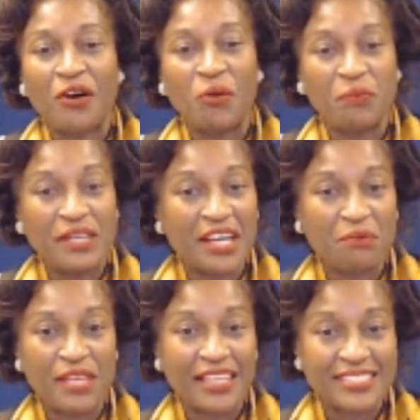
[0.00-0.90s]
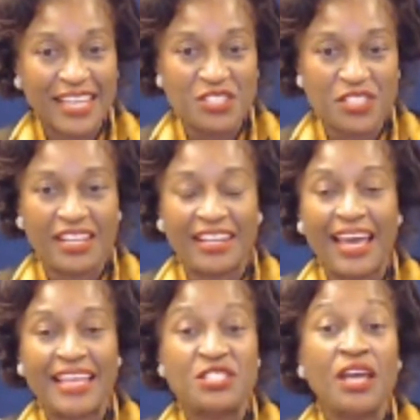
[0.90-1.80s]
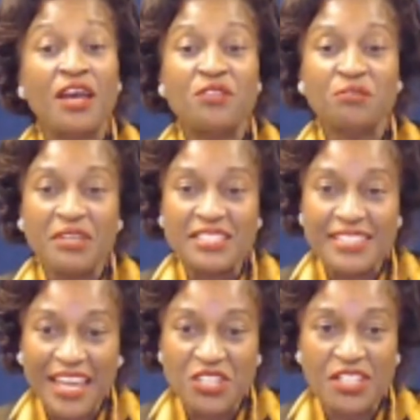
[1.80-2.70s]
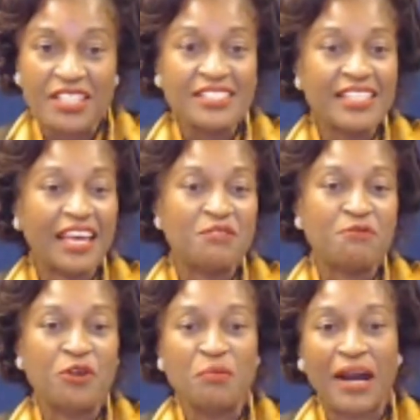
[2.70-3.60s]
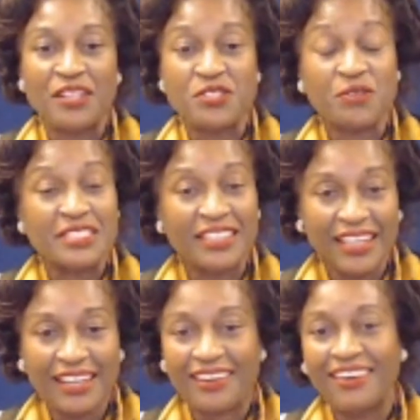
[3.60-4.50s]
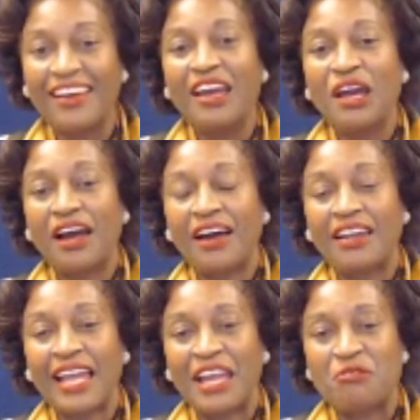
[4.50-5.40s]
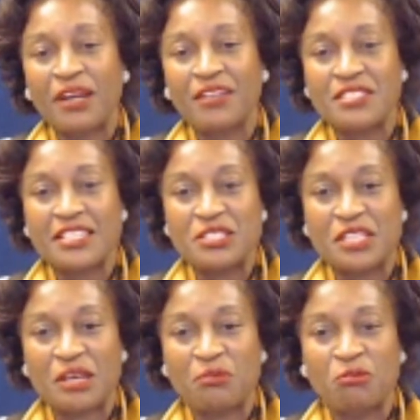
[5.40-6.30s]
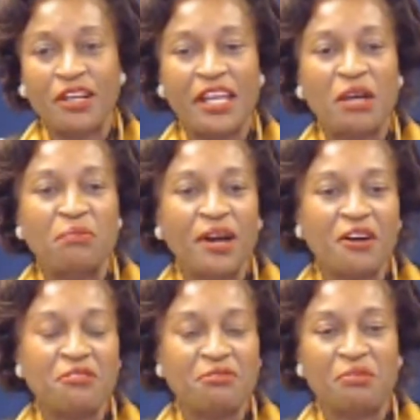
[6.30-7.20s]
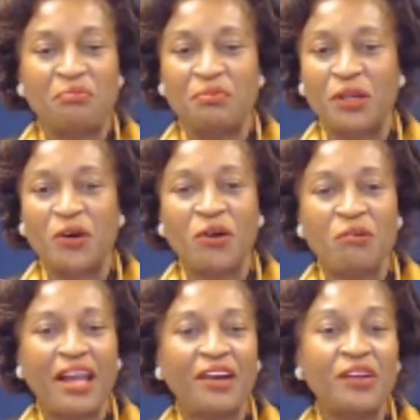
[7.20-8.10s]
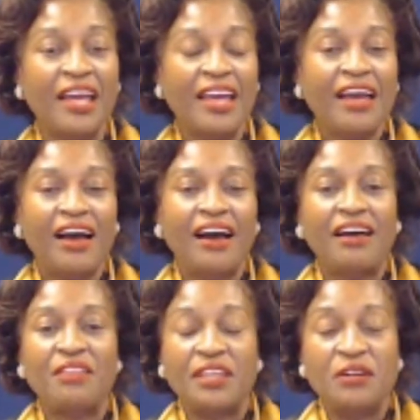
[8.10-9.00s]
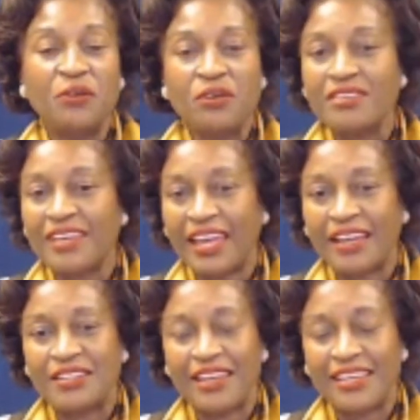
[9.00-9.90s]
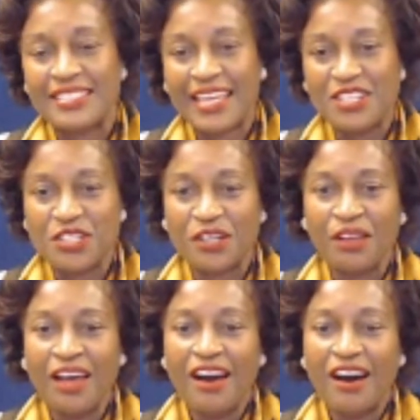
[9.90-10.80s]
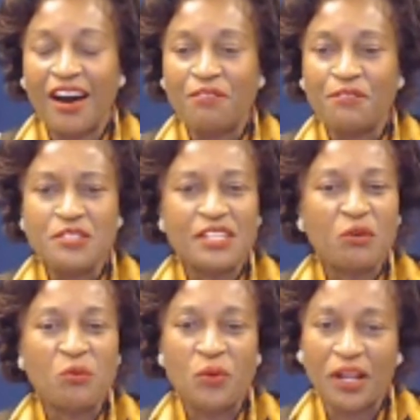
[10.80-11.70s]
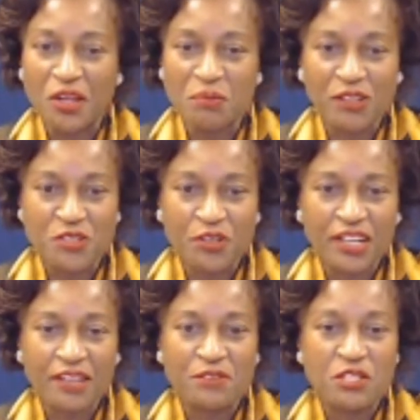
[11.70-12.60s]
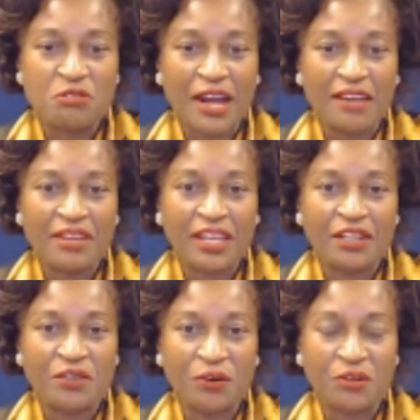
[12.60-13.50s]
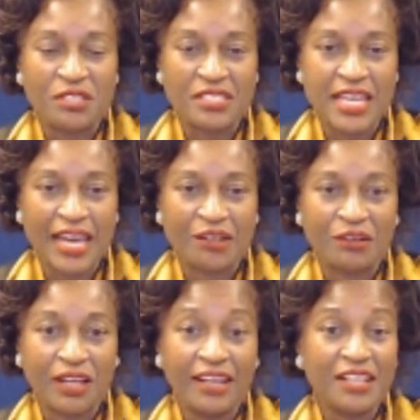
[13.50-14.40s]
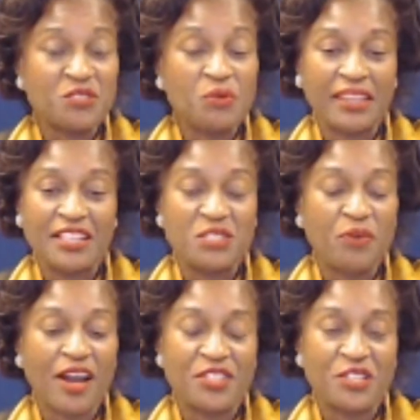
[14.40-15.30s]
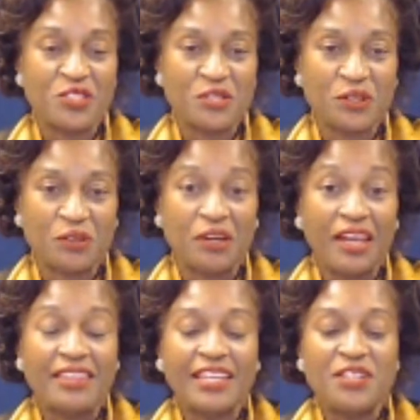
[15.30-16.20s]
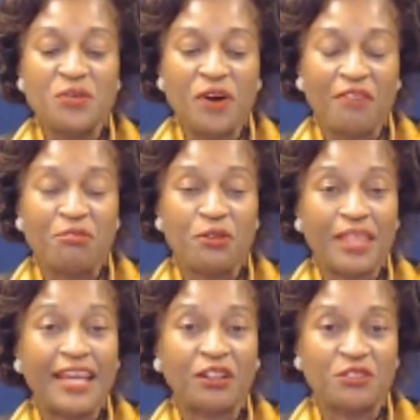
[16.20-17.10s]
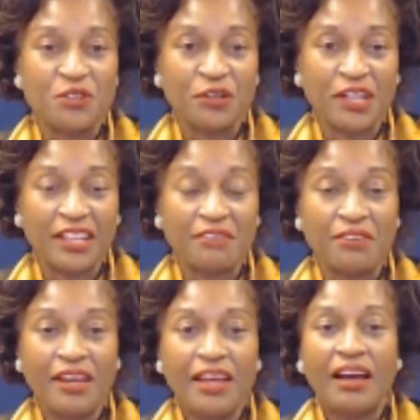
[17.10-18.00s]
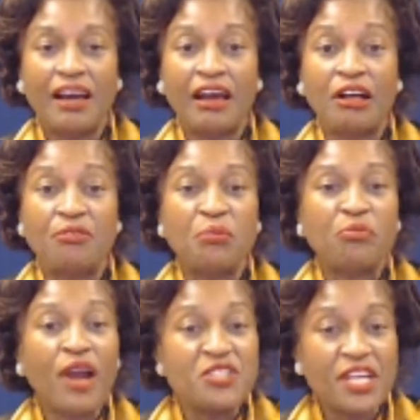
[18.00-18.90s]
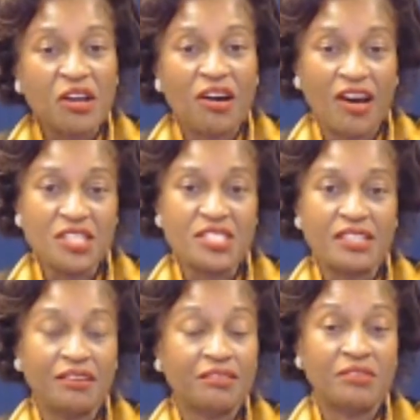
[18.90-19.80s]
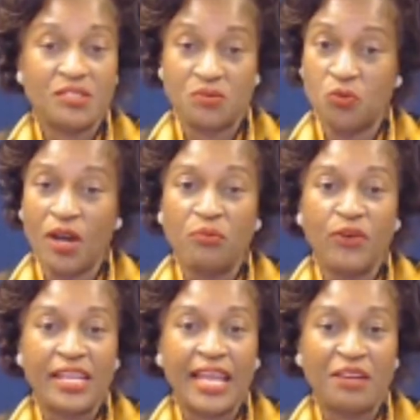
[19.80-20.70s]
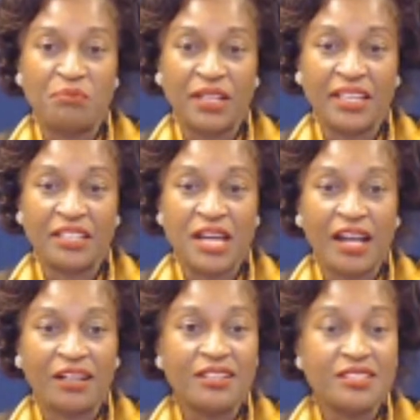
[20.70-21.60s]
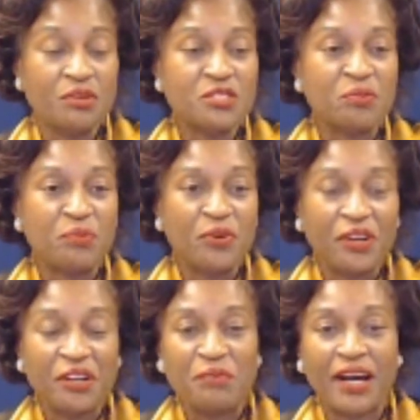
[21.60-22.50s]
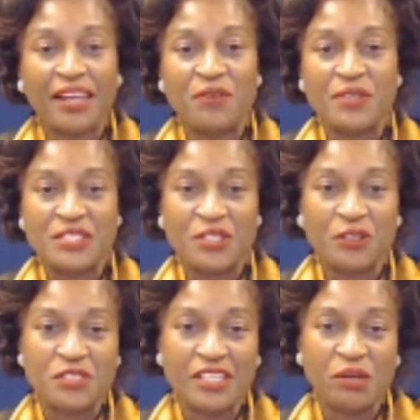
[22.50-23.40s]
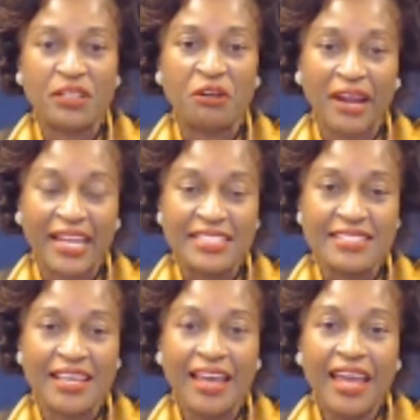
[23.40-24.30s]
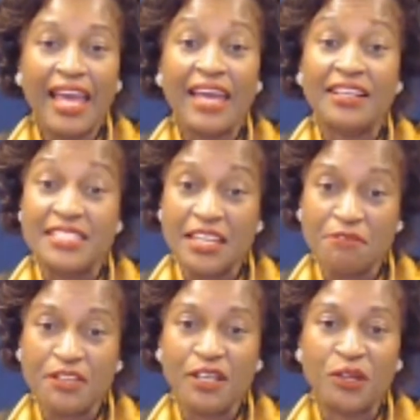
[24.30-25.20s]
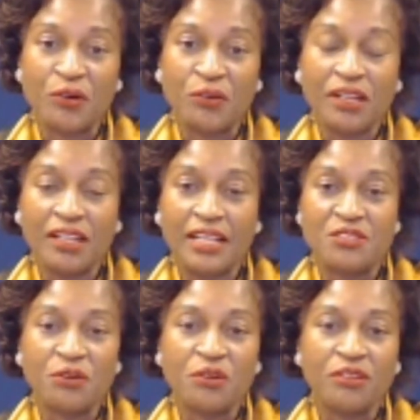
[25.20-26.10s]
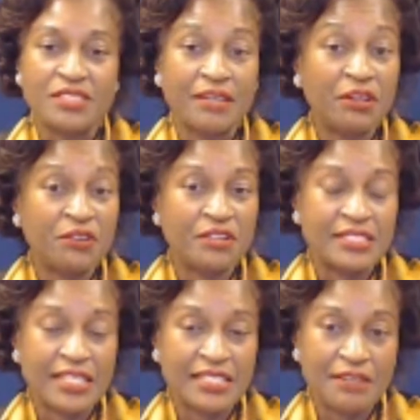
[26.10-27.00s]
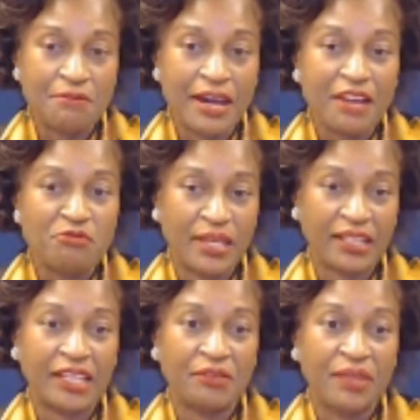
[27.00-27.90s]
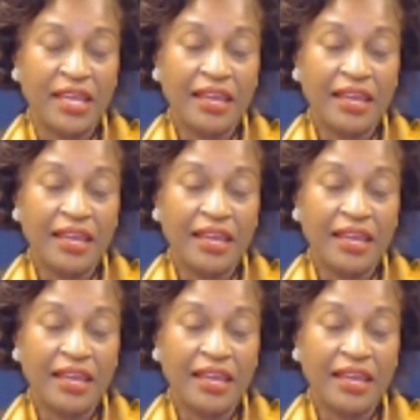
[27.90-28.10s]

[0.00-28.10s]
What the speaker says: opened up the extension that adds 3 stations and 4 miles to its link light rail system running above, below ground. The North Gate extension offers a welcome alternative to driving in North Seattle. And that's what these projects do. They do offer that alternative. The project cost was $1.9 billion, was supported by USDOT with grants and a TIFIA loan that totaled $765 million.